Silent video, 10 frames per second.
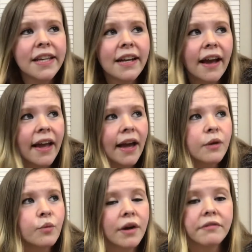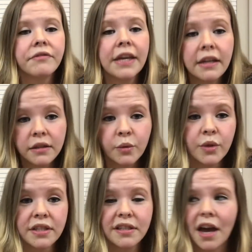said I had rough feet,
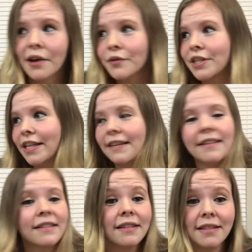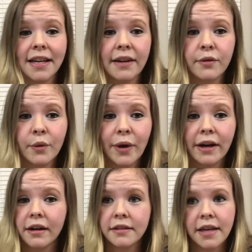which is kind of ridiculous because I never
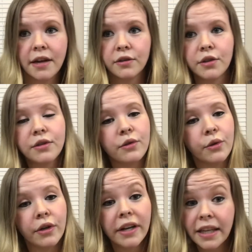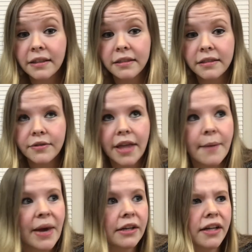wear sandals or heels for
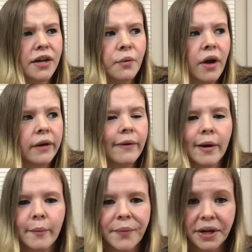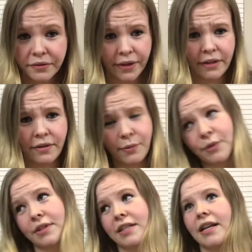that matter. I don't walk around barefoot for
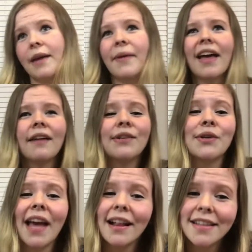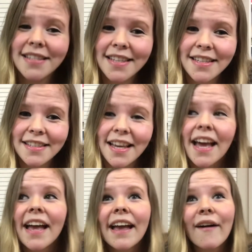most of the time. I have no calluses.
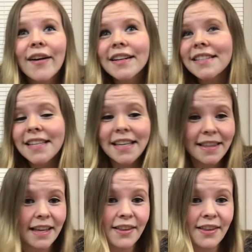Honestly,